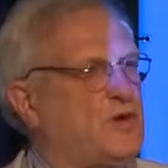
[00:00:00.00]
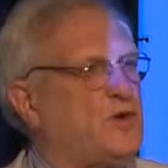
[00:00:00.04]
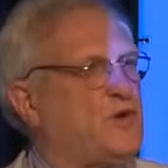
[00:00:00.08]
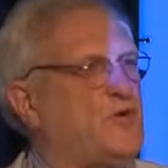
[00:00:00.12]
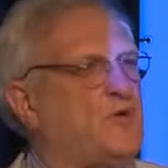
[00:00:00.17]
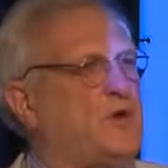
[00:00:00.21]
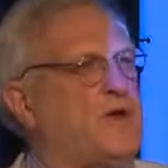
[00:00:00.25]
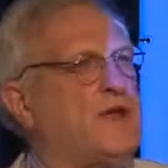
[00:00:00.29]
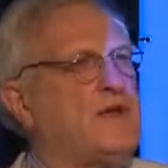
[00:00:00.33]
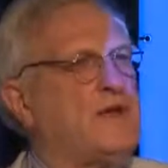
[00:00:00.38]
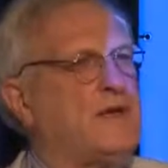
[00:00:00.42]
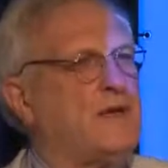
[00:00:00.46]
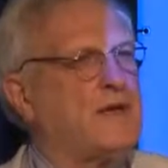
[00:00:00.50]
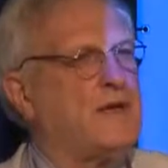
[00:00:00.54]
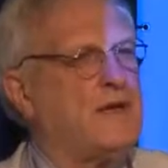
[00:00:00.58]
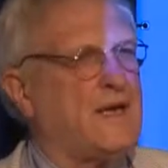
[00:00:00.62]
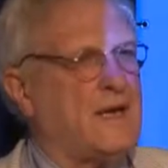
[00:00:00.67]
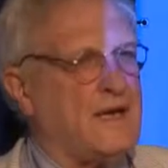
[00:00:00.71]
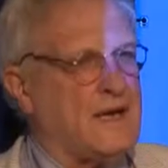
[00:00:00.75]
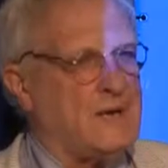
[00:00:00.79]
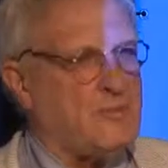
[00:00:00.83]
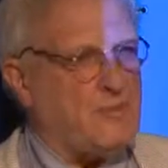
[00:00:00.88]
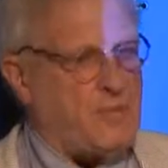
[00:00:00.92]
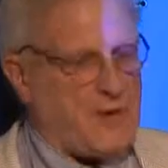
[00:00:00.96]
you read in the
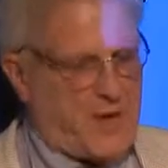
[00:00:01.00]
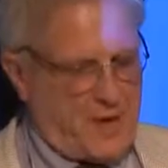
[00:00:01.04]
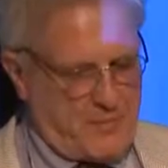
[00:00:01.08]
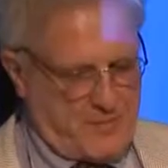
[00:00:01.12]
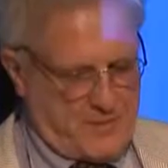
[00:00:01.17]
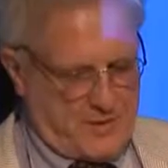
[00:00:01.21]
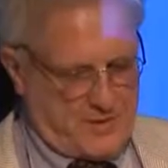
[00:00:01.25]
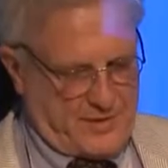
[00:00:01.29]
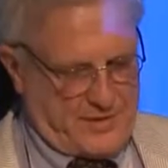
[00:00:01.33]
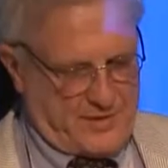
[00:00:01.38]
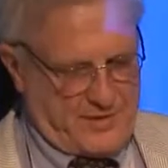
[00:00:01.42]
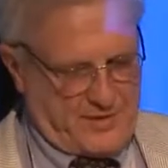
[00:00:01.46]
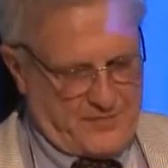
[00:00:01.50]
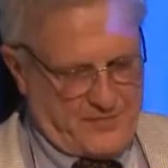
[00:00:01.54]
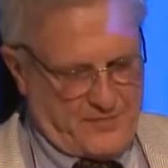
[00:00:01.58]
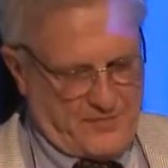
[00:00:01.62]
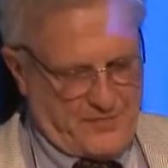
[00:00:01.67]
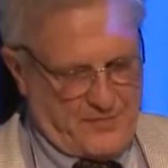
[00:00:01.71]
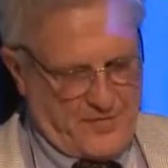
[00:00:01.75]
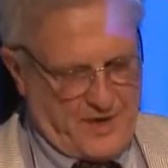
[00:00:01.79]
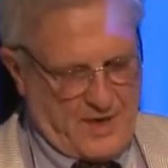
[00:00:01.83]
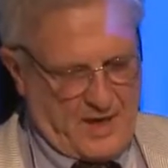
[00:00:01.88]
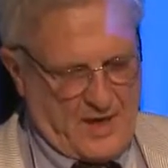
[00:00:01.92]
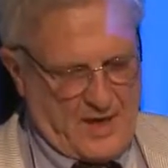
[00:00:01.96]
daily papers.
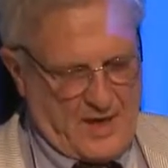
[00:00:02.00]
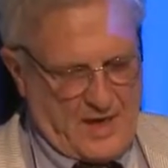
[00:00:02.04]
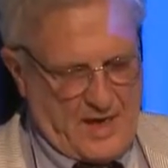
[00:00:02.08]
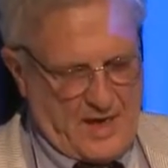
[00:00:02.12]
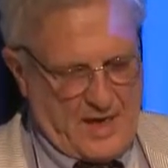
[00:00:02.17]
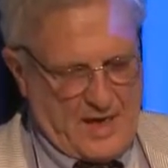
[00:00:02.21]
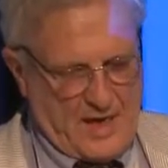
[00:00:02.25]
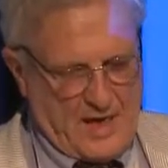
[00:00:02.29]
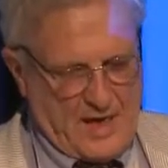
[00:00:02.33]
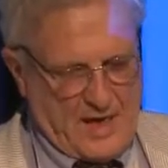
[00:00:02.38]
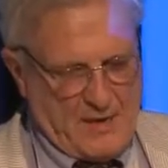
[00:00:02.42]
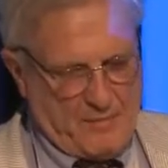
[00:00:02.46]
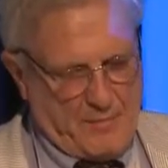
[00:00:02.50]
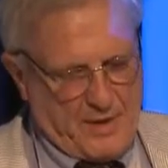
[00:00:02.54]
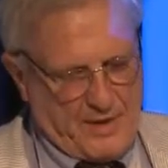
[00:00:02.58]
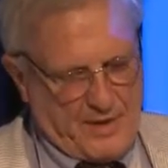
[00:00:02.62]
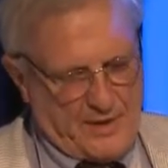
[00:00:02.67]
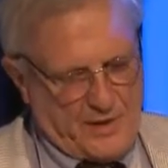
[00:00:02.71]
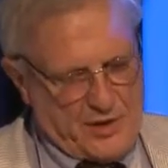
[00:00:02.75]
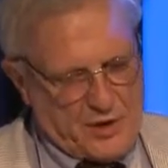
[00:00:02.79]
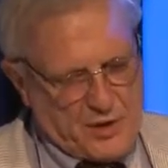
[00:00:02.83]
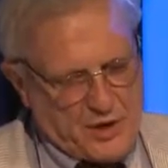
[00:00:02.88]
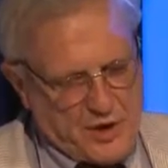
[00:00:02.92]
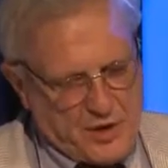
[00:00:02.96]
But
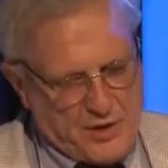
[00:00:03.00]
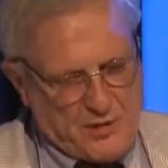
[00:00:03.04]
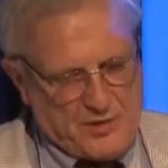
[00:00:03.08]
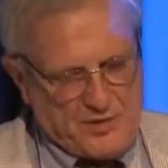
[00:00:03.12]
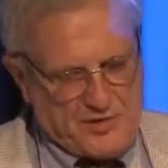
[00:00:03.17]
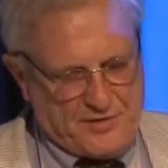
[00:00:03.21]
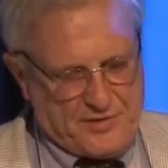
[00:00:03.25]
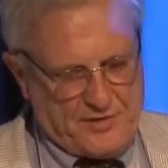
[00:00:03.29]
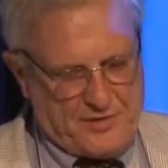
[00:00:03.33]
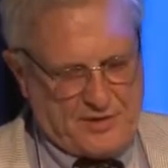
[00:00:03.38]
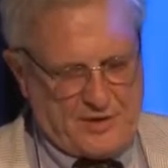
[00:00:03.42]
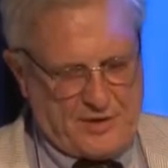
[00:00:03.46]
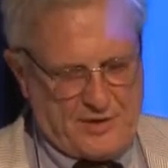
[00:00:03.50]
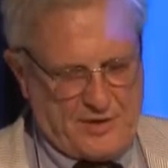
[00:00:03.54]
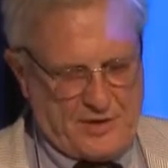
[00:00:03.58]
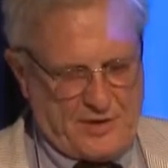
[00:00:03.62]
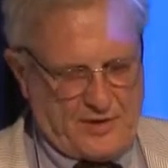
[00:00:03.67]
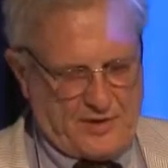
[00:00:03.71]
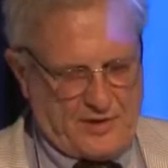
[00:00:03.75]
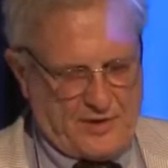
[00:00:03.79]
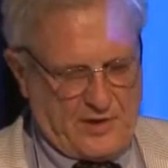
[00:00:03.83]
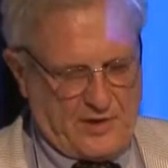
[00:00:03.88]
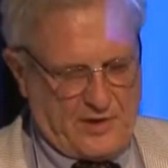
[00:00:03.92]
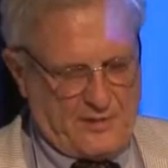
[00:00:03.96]
in
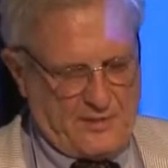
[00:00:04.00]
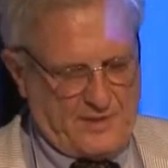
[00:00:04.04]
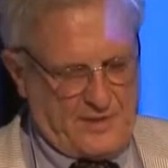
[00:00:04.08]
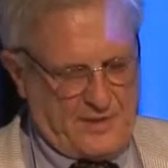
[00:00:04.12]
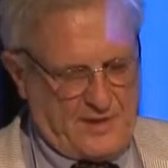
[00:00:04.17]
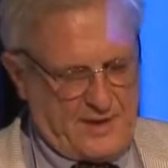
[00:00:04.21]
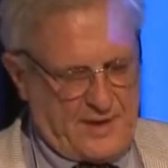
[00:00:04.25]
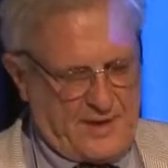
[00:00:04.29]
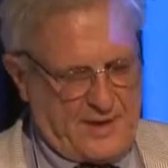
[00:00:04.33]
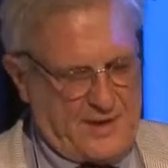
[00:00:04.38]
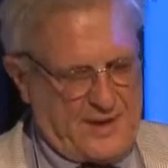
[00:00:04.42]
geostrategic terms,